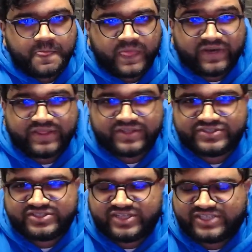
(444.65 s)
Right? This
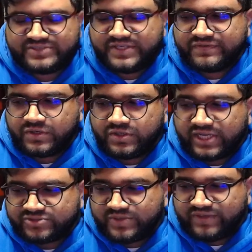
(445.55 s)
season has been difficult.
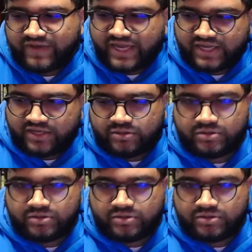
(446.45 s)
Yes, we've had